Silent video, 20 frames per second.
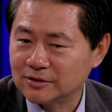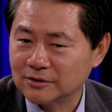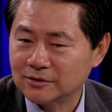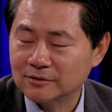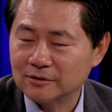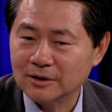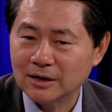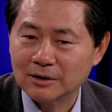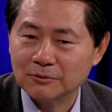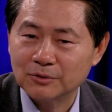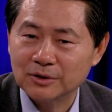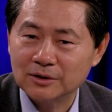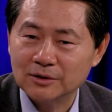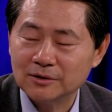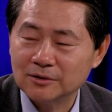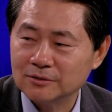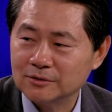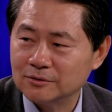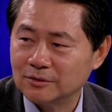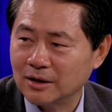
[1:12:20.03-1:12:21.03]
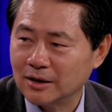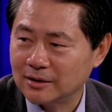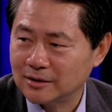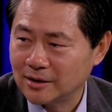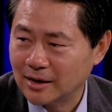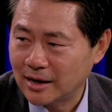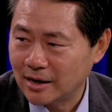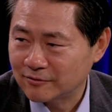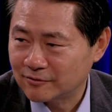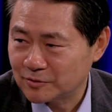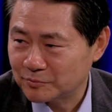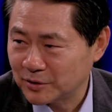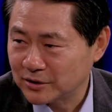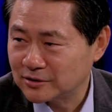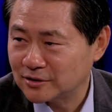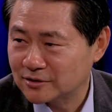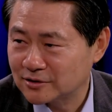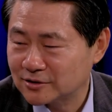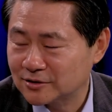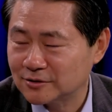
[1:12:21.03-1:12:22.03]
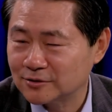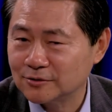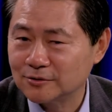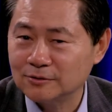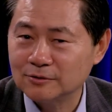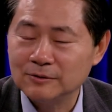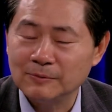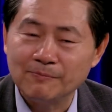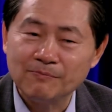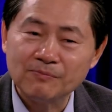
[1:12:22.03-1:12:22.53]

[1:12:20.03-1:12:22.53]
You know, like we know you are at the Harvard Business School,